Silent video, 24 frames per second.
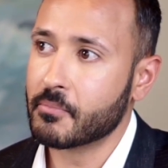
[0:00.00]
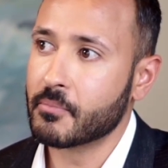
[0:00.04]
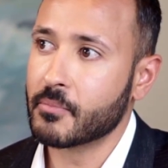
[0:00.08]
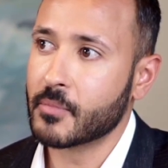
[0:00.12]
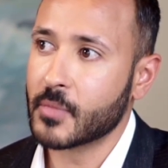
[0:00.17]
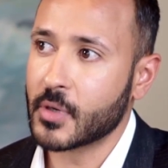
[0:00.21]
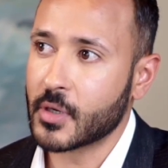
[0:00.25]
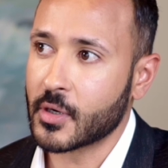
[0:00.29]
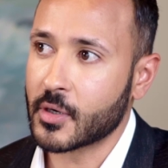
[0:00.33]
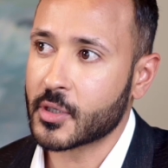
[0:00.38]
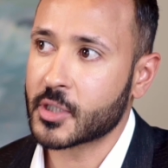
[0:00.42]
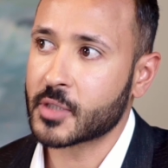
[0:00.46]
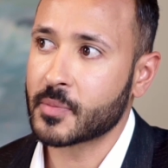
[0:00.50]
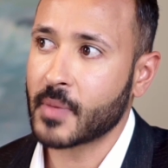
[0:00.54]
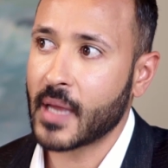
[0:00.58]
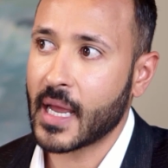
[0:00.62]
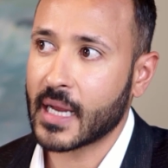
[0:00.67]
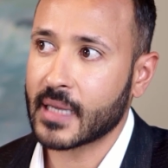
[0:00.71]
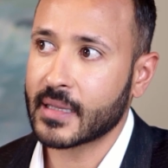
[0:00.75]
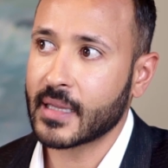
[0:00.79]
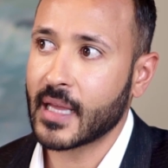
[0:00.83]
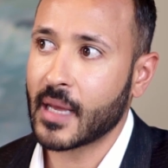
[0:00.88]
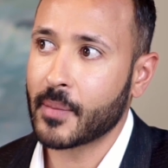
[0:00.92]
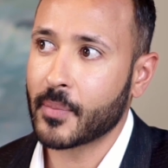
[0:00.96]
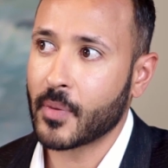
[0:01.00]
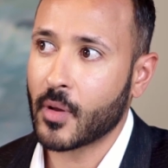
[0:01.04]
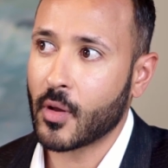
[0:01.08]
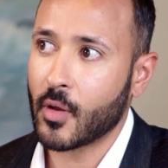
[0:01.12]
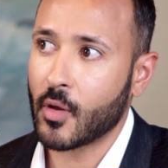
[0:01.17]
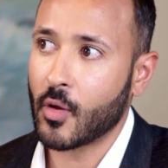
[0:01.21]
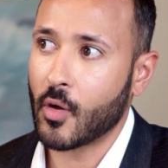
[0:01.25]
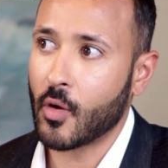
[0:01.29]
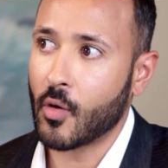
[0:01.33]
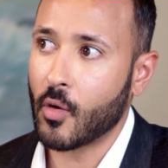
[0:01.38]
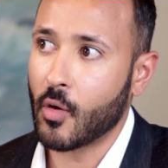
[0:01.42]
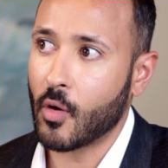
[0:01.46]
you're smacking that
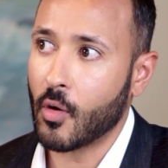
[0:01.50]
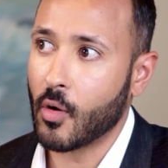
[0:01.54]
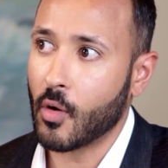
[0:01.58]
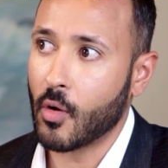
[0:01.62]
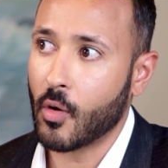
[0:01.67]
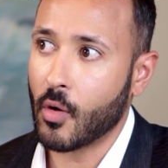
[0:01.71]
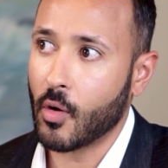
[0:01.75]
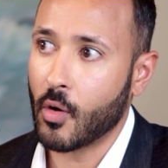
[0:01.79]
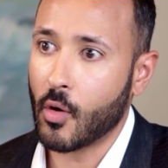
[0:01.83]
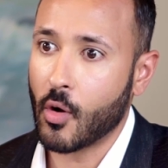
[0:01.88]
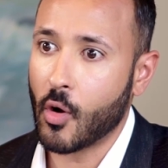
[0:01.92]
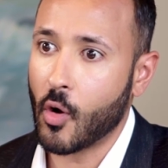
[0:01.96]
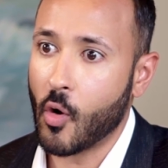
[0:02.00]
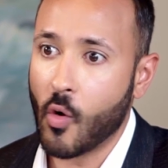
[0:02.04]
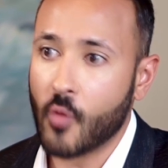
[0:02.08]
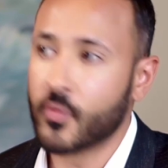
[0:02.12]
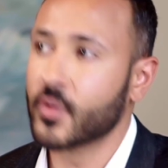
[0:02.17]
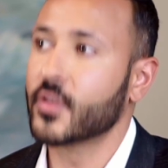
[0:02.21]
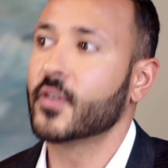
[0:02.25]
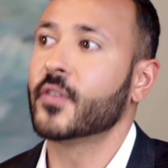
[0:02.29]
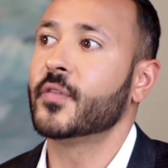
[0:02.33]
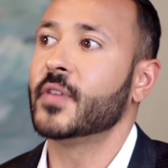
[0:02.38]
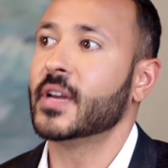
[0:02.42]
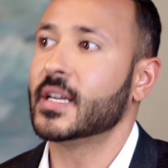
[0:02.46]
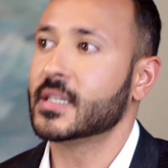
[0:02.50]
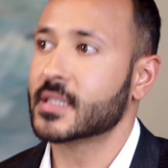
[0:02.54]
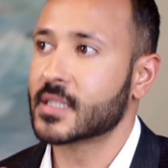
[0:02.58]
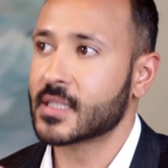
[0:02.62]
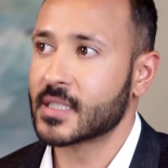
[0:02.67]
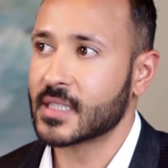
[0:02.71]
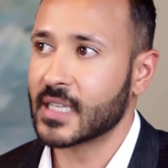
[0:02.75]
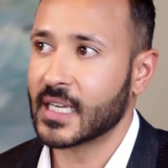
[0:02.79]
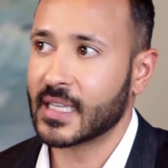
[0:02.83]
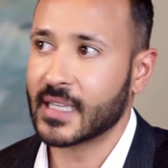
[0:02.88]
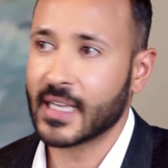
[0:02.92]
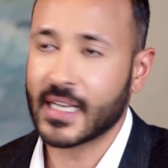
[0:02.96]
ball over the
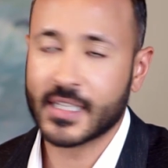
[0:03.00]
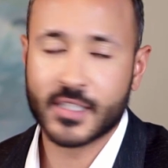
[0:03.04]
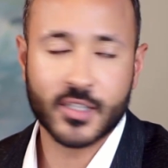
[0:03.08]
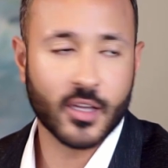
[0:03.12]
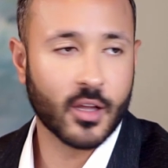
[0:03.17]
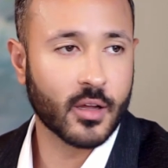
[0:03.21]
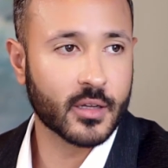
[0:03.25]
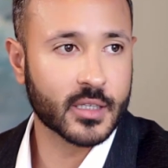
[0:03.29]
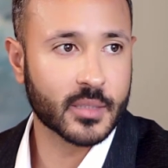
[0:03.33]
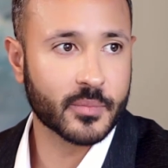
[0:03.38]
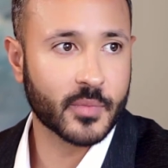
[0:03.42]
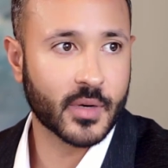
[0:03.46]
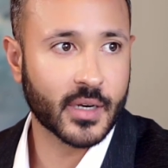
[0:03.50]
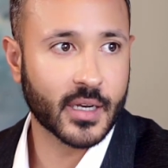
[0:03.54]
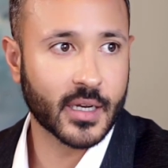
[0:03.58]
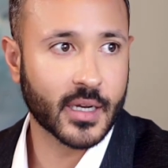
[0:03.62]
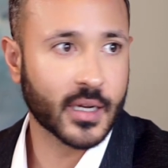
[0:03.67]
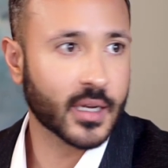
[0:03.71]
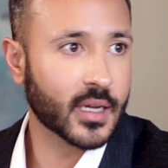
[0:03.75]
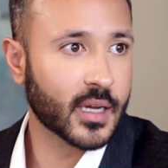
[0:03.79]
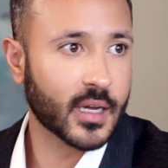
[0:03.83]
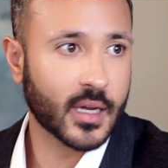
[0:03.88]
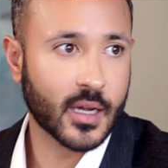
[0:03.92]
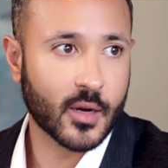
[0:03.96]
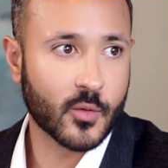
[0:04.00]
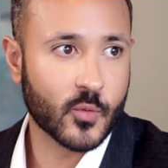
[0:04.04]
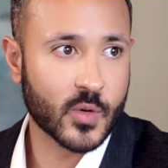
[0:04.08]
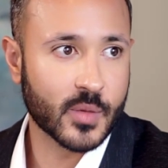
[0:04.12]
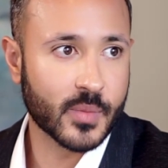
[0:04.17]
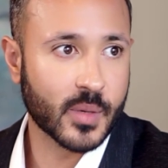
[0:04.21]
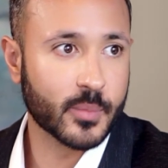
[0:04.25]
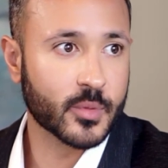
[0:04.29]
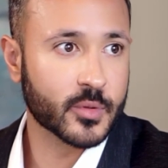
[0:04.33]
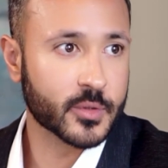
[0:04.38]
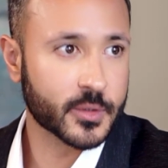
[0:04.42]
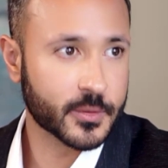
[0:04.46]
fence, and that's all anybody
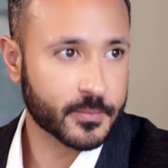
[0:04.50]
remembers.